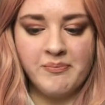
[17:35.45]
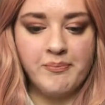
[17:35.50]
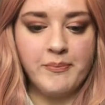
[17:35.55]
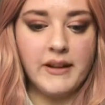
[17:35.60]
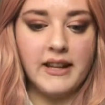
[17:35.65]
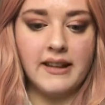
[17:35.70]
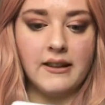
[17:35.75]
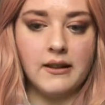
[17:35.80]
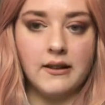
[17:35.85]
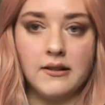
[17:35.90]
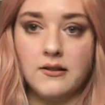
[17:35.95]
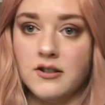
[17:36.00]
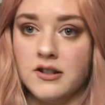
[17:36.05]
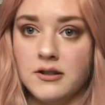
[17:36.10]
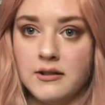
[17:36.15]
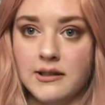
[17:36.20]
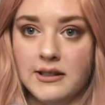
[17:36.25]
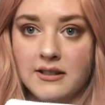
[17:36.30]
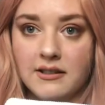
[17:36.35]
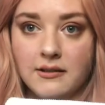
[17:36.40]
either just
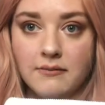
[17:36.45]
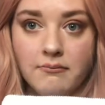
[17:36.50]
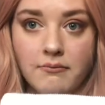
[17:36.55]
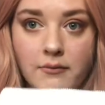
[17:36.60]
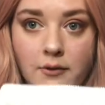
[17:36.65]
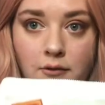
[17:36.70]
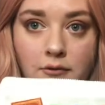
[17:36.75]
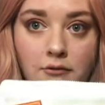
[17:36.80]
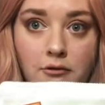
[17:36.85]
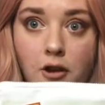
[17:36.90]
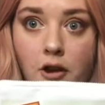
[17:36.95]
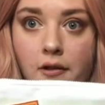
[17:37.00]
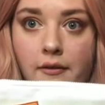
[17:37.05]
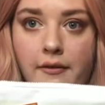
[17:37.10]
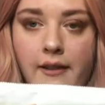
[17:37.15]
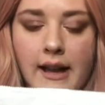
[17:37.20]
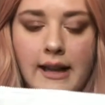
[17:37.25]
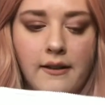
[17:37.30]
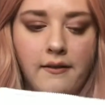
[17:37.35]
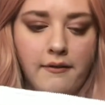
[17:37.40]
because I'm not a
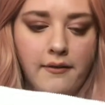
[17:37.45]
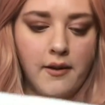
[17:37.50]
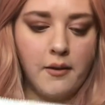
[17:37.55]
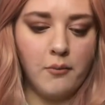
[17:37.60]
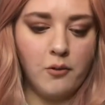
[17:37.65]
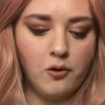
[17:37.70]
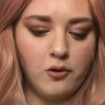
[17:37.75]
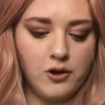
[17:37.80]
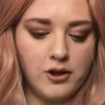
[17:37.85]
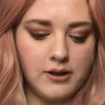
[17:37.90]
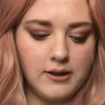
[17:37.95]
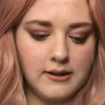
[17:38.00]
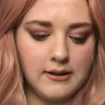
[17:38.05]
fan of them or just